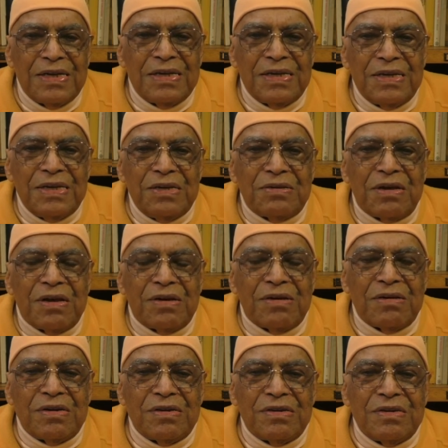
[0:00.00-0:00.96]
you
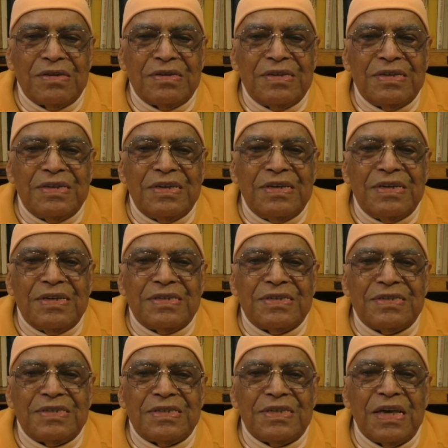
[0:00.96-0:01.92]
cannot
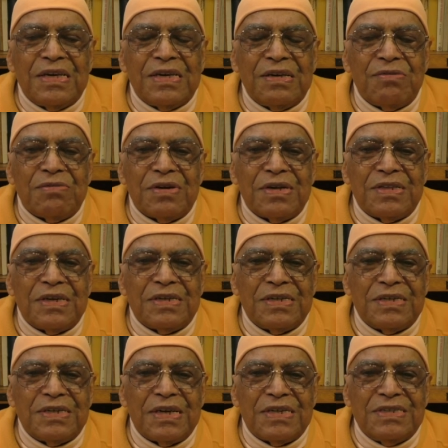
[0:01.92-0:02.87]
say whether
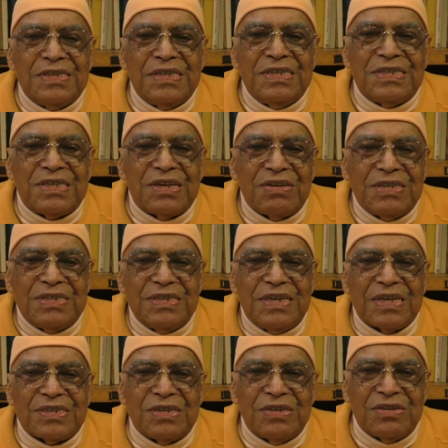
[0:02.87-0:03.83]
it exists or it
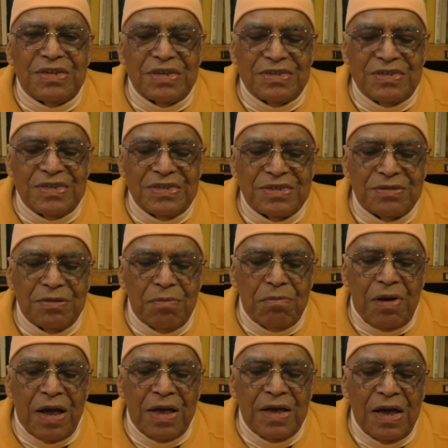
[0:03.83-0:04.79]
does not exist. So
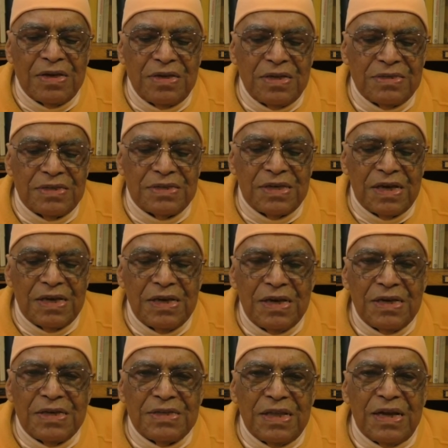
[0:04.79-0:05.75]
Maya is
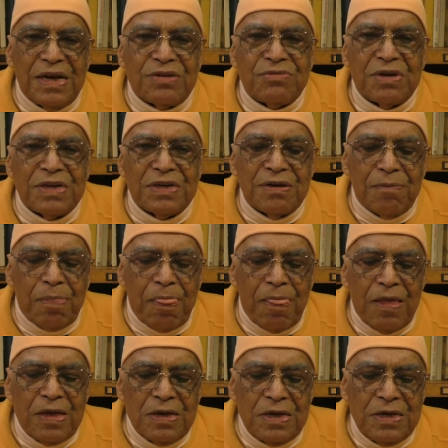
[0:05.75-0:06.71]
that way,
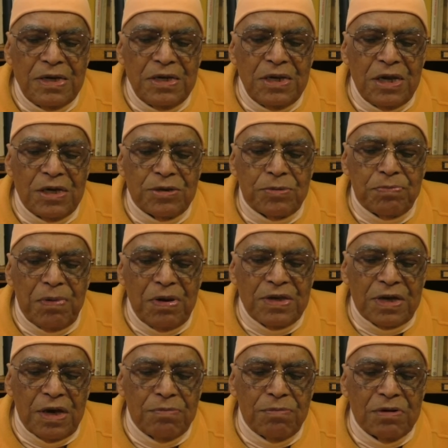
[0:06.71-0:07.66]

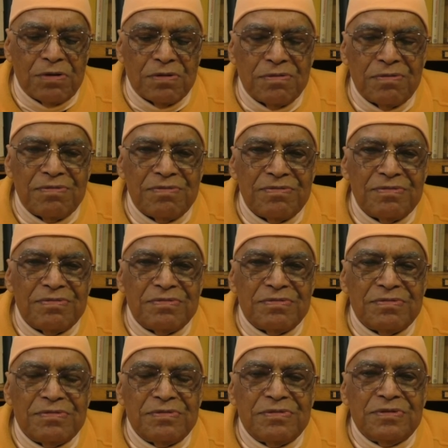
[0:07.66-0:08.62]
inexplicable.
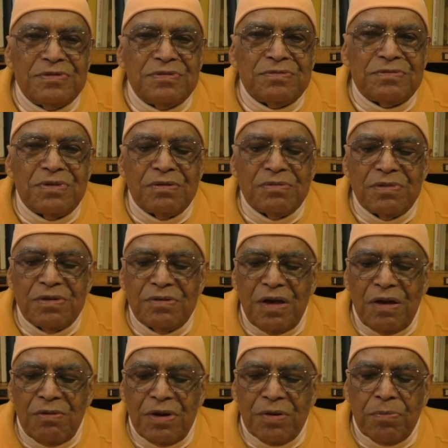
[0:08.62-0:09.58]
From
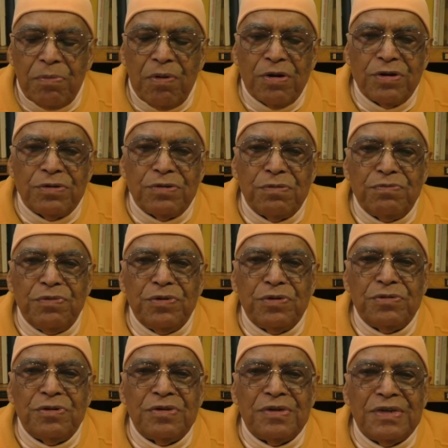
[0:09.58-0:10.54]
our point of
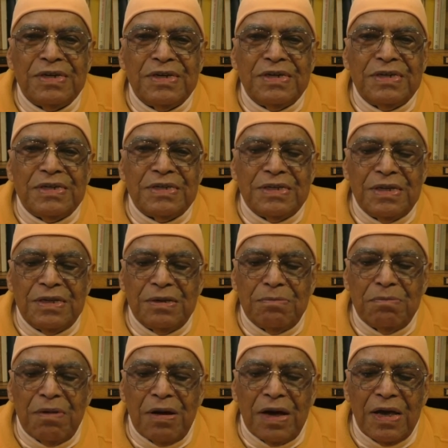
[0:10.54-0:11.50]
view,
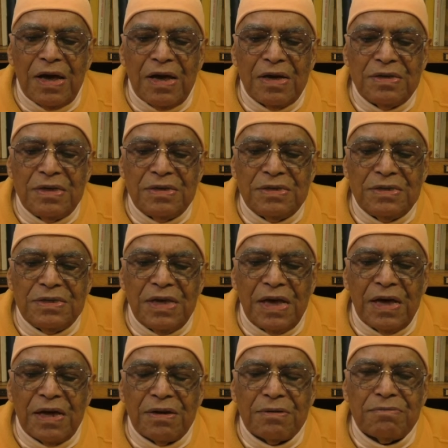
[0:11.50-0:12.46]
Maya is
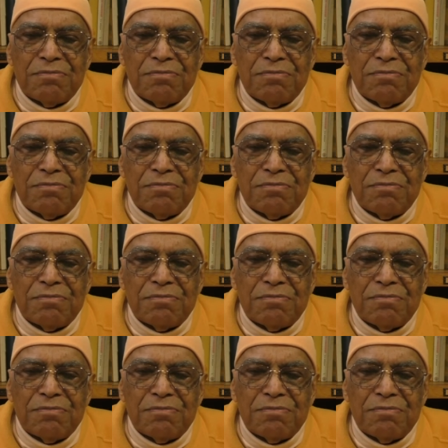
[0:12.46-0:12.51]
there.